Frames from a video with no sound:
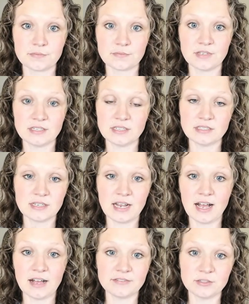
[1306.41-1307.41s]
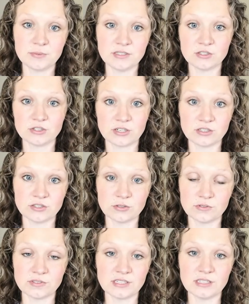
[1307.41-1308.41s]
it doesn't have to be stretched so
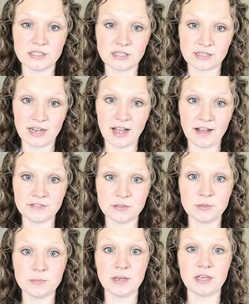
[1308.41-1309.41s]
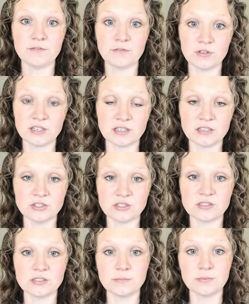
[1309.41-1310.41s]
thin. It doesn't have to be painful. It can
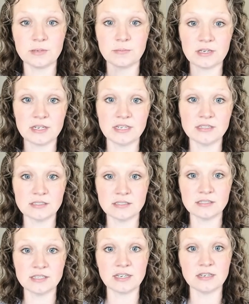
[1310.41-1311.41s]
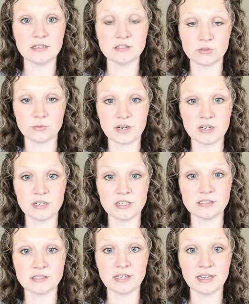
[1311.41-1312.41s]
just simply be an instantaneous
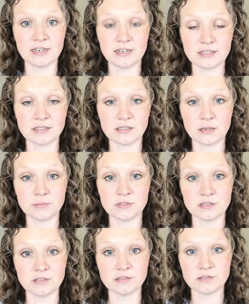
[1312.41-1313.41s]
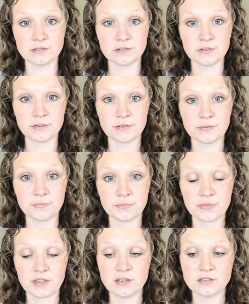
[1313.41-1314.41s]
awareness and an acceptance.
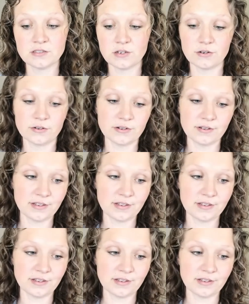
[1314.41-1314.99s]
So,